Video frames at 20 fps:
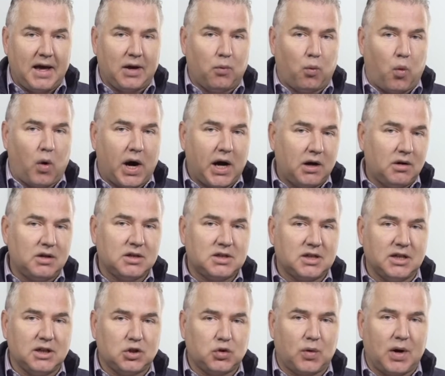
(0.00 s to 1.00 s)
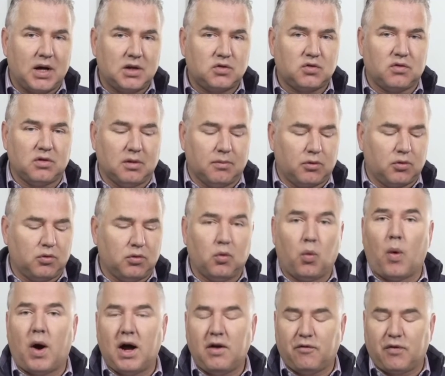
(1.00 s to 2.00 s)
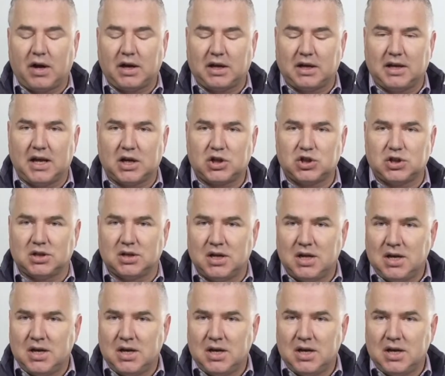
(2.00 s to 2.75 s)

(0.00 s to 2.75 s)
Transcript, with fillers: and wirelessly transfer them through the Wi-Fi connection